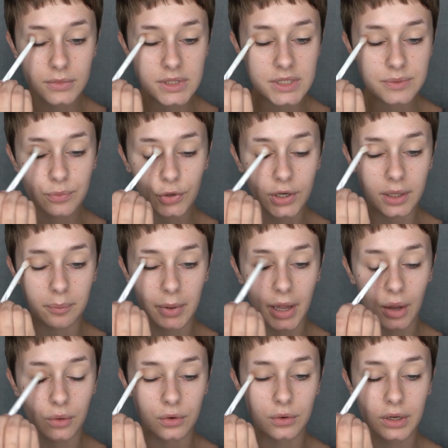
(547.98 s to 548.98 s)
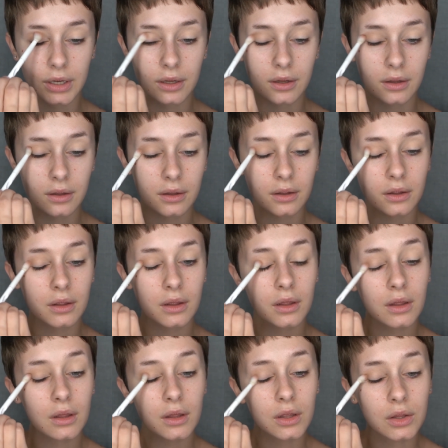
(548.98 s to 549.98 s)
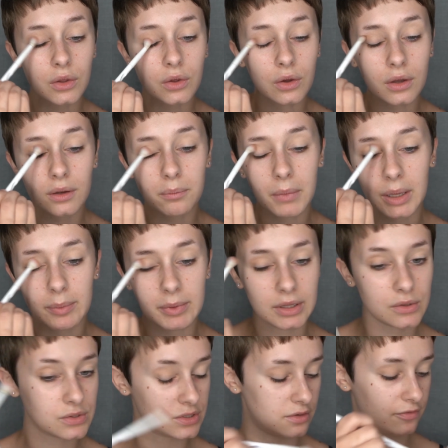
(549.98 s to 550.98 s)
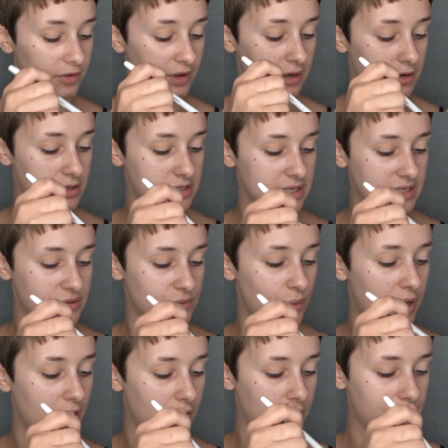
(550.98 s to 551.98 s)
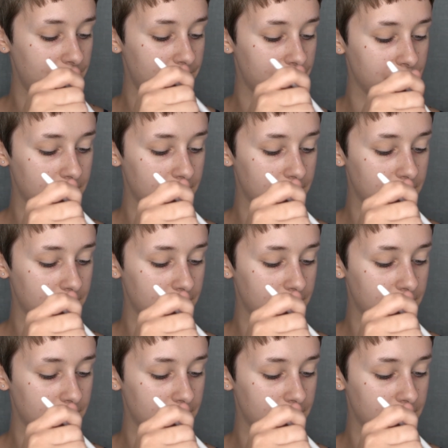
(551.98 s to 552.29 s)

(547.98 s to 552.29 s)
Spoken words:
It's pretty powdery. You could maybe use your fingers as well,